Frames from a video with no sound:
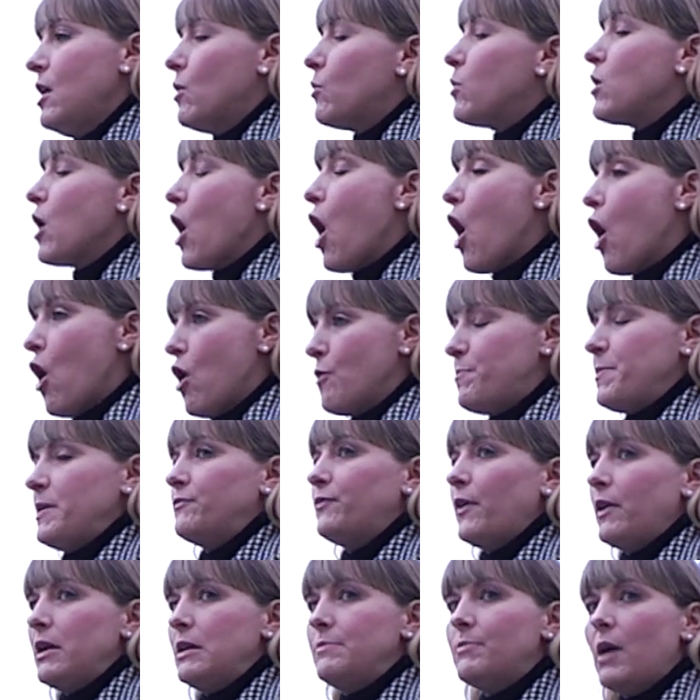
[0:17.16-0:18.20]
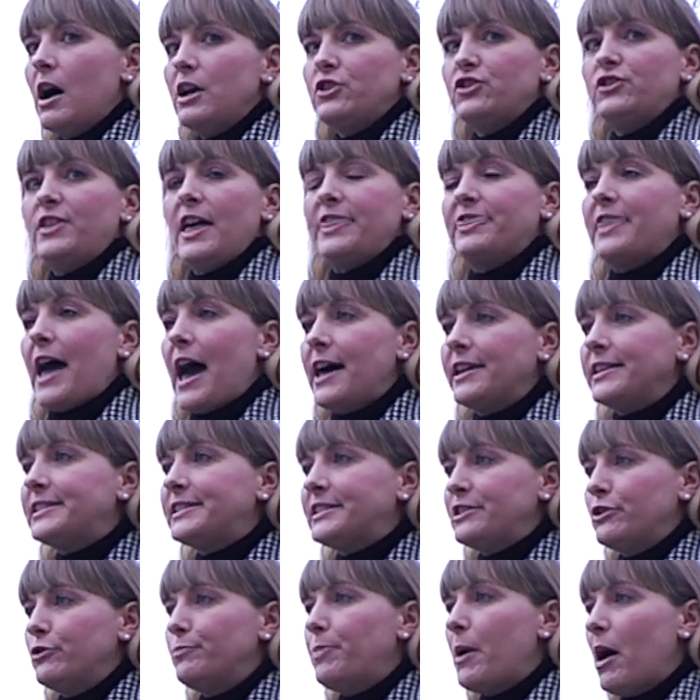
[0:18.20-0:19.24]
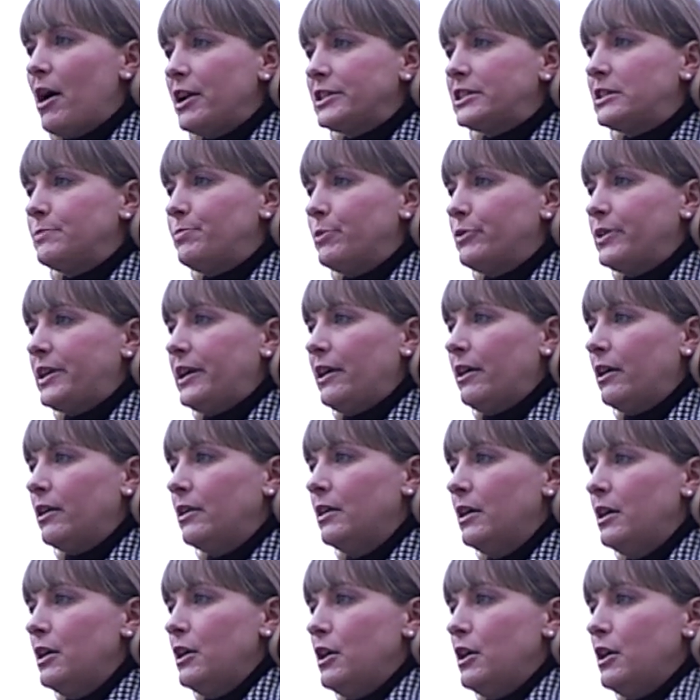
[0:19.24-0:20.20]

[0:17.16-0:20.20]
We're hoping very much that that is still possible here.